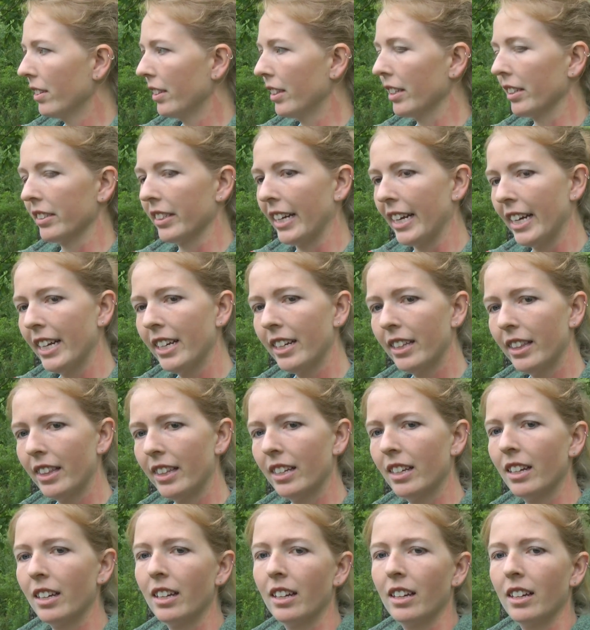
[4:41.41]
the length
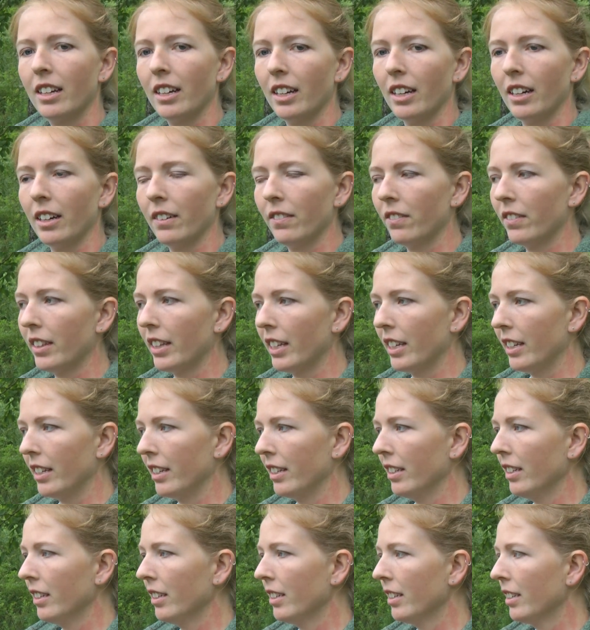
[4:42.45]
of
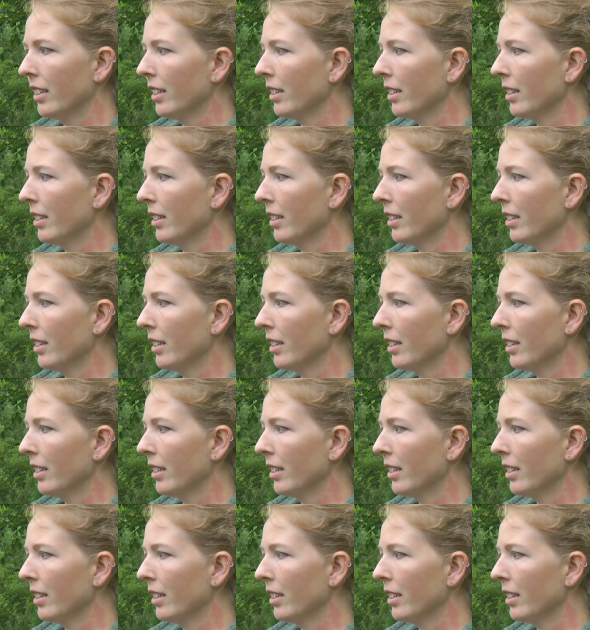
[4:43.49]
the